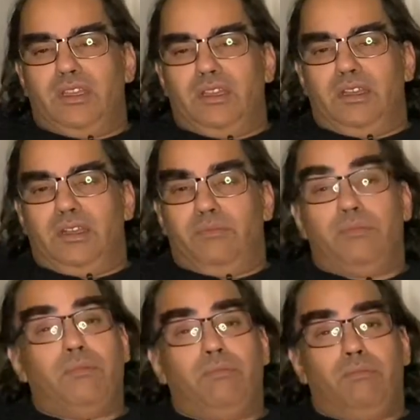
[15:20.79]

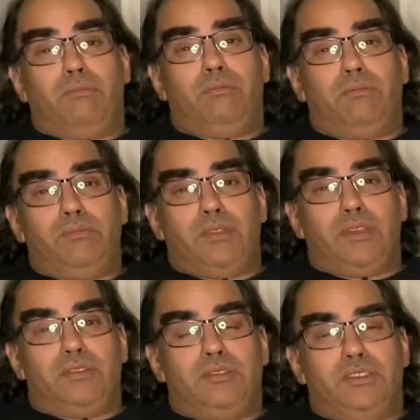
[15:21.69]
The
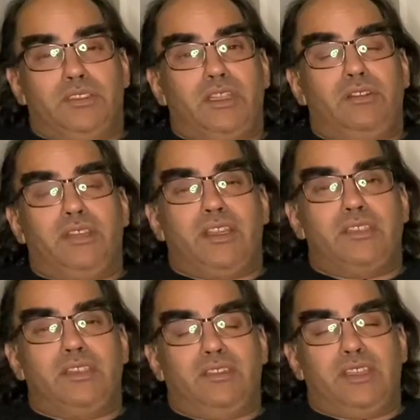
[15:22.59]
Stellar Gain
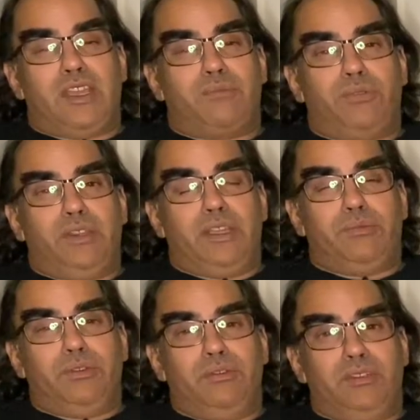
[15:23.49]
Cell DAC
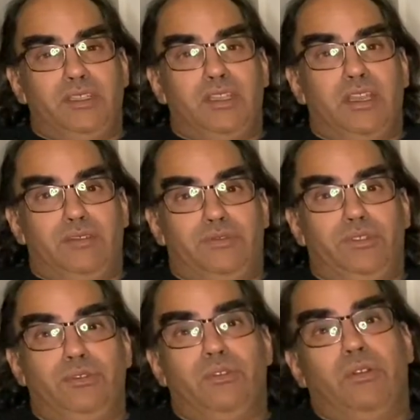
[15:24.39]
preamp, though, did have
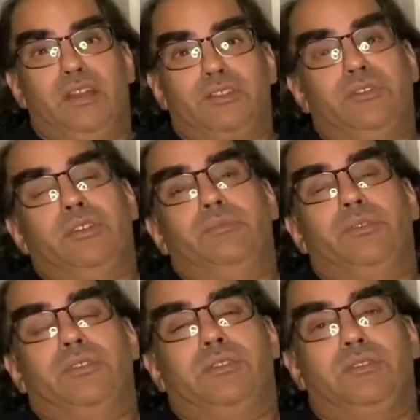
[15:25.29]
two coaxial
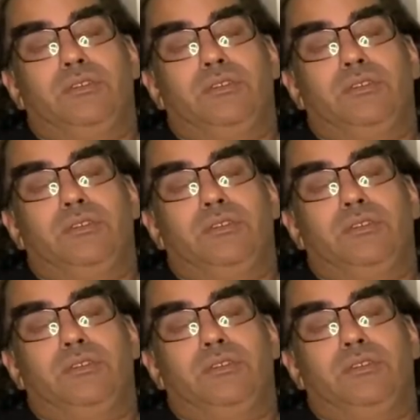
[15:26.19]
inputs,